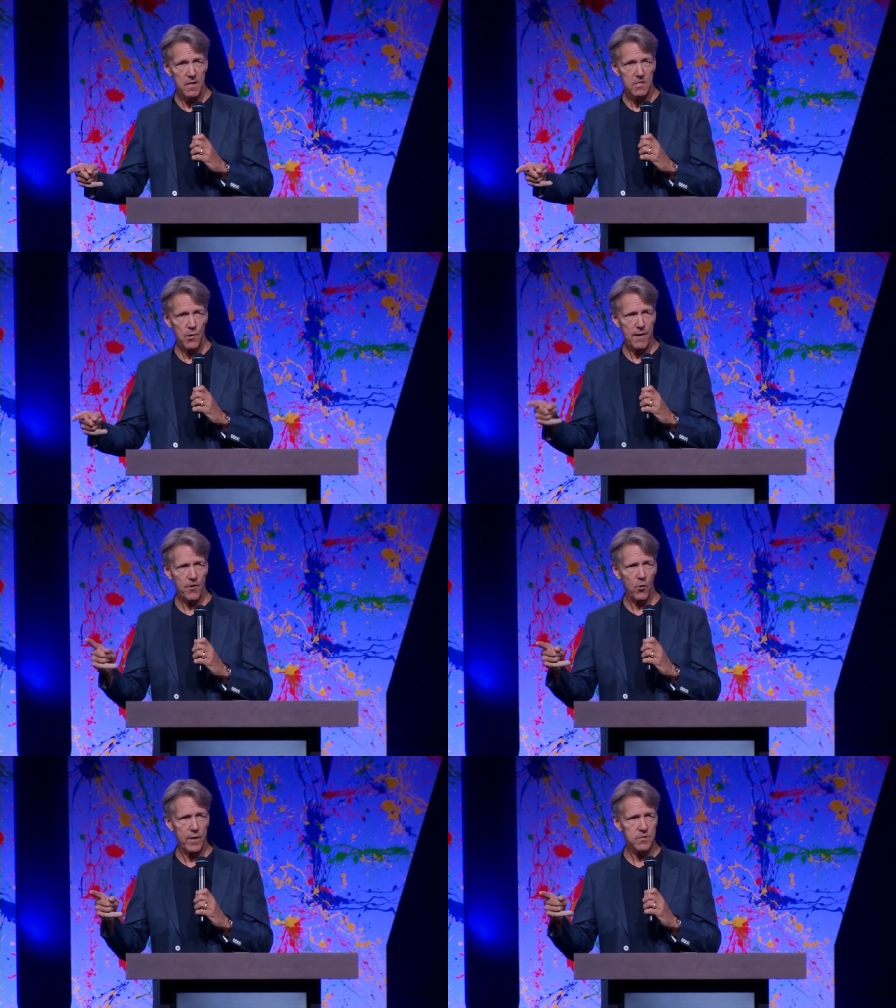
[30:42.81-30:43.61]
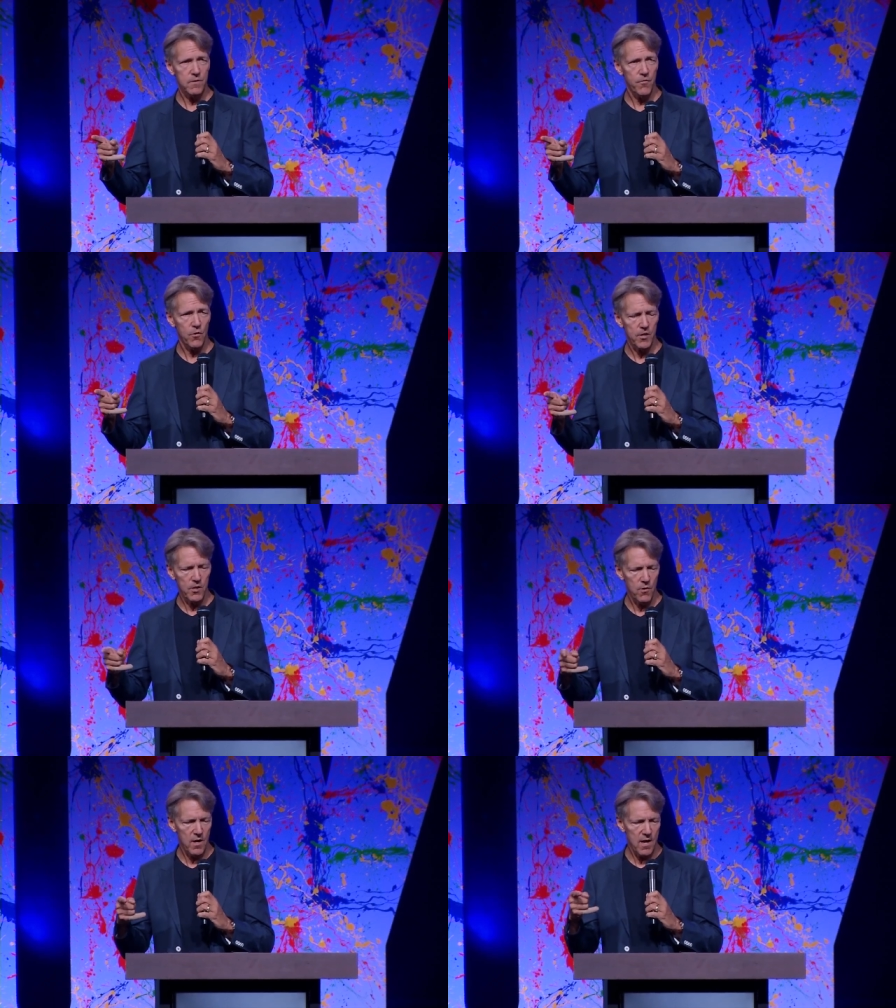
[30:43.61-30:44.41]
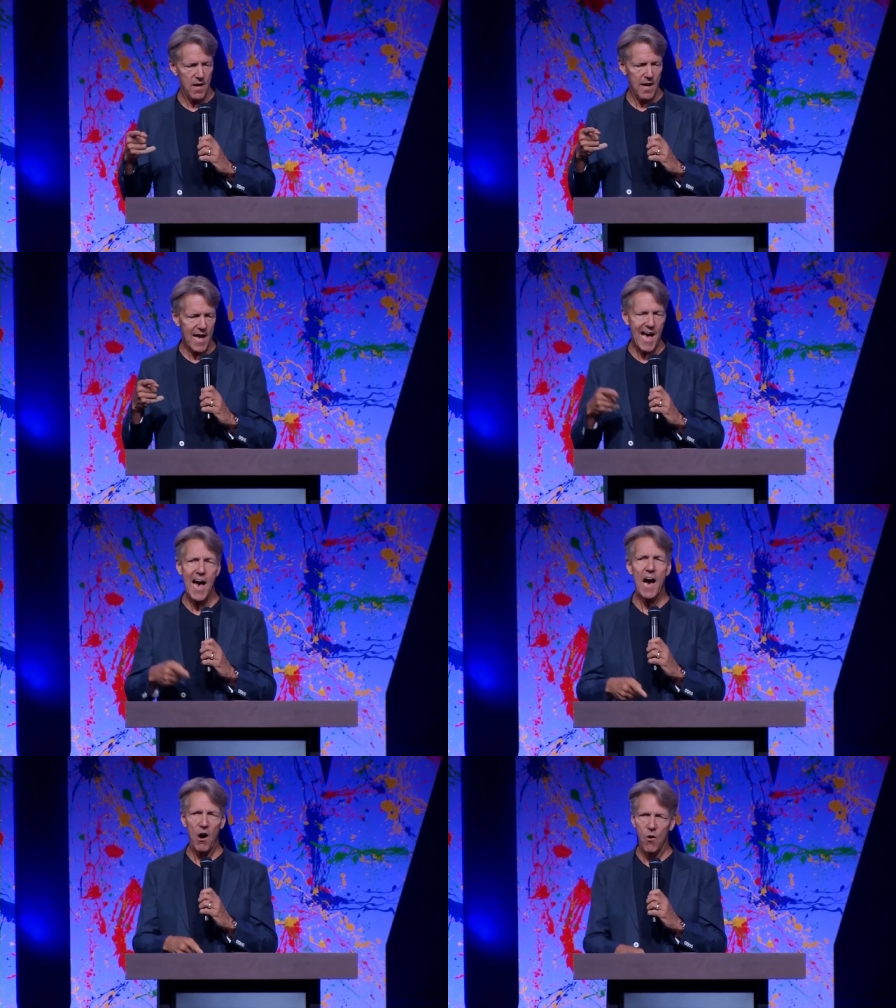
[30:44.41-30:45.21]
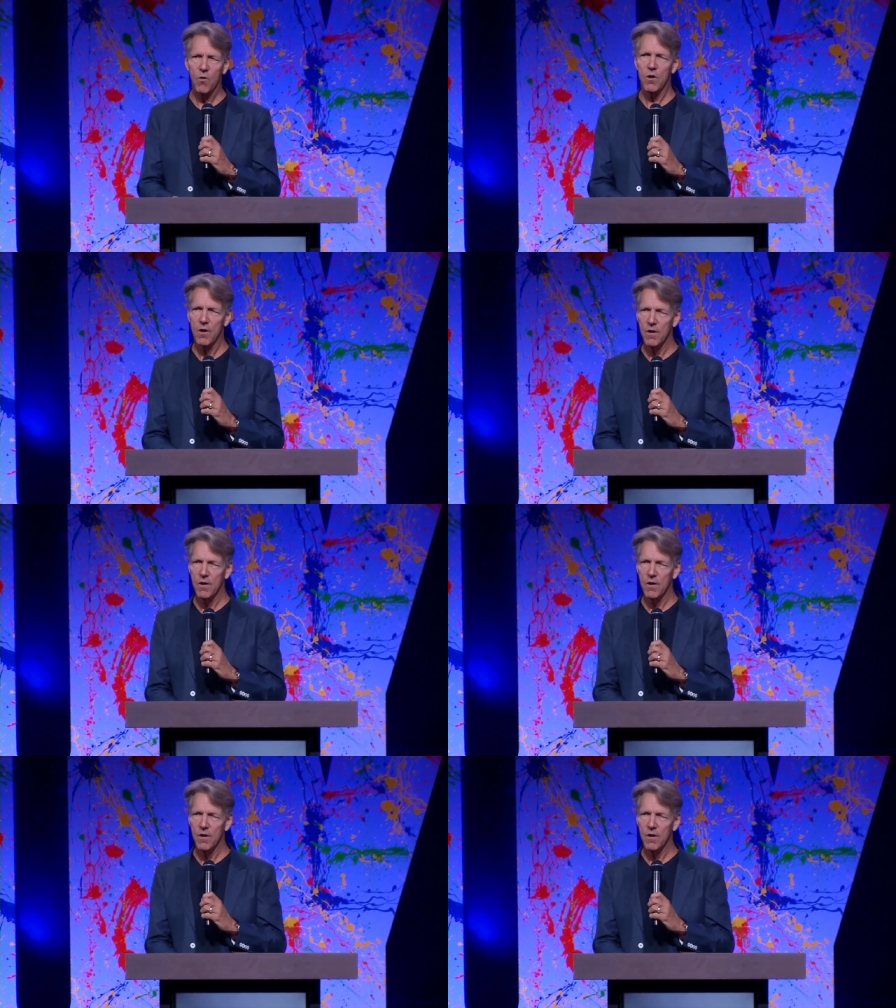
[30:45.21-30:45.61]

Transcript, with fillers: So I have a question for you. How